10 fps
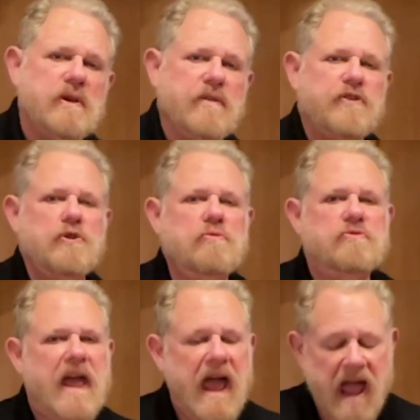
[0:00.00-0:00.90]
if you
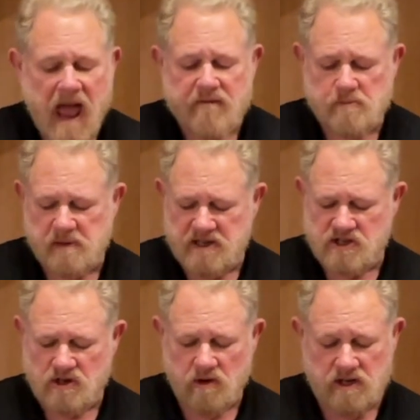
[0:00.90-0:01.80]
have a pizza
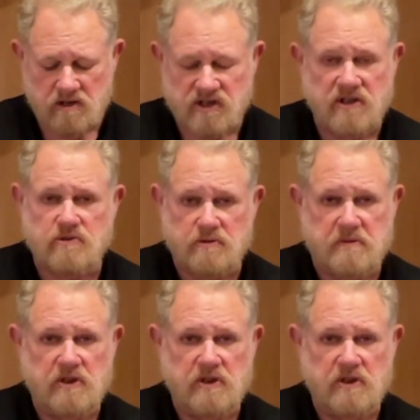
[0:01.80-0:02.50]
stone, and you can see this one's been